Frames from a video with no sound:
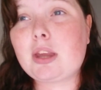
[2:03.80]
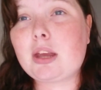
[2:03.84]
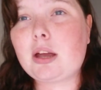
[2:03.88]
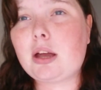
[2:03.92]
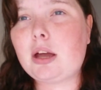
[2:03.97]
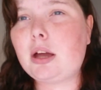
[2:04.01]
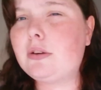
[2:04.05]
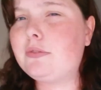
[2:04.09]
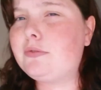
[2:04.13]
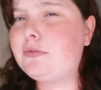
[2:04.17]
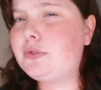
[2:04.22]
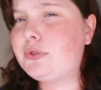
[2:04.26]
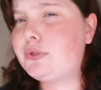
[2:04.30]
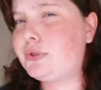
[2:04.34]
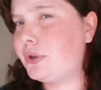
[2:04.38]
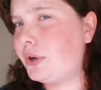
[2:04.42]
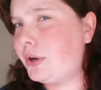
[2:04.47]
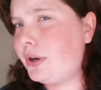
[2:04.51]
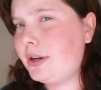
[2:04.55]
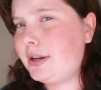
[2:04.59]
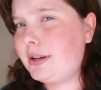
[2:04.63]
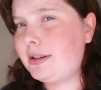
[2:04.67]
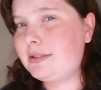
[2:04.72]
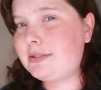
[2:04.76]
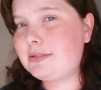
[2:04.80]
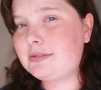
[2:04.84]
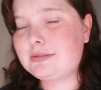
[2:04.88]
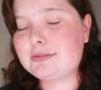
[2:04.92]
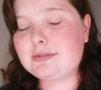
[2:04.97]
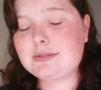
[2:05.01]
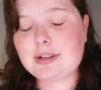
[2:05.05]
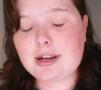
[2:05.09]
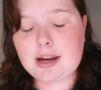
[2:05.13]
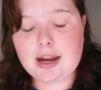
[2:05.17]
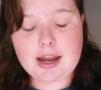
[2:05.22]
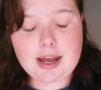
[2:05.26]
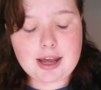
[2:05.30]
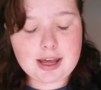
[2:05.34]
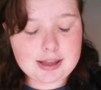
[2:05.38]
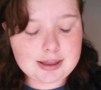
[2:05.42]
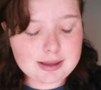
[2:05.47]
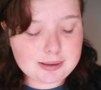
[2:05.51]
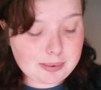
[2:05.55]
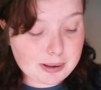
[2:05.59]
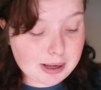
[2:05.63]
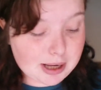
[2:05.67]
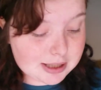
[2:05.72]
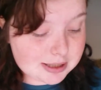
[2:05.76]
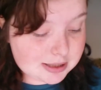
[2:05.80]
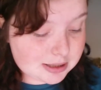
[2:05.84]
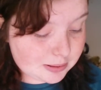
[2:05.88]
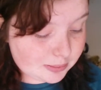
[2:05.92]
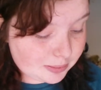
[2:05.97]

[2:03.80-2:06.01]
have done in the past